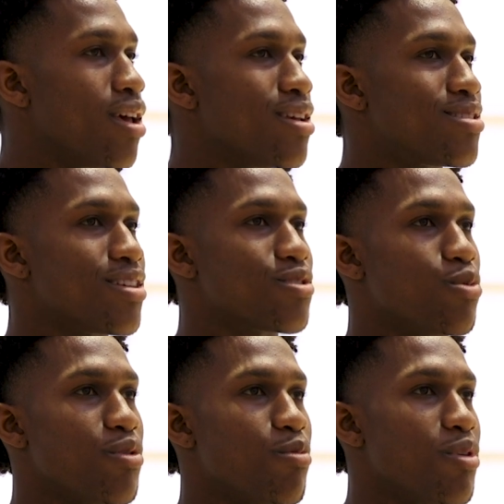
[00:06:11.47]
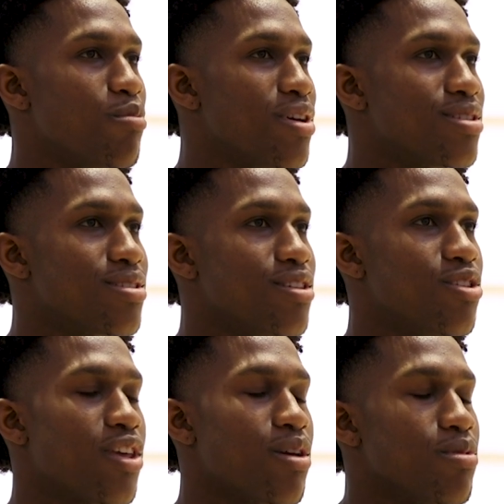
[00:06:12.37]
It sticks with me, but
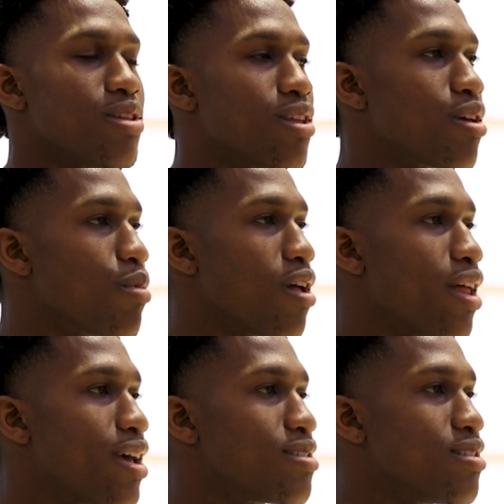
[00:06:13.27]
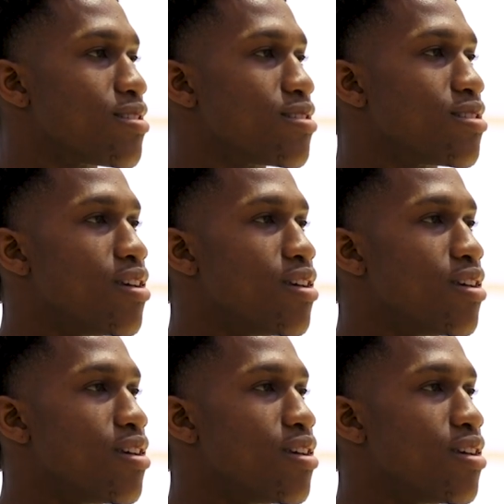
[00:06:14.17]
you can't really think about last season.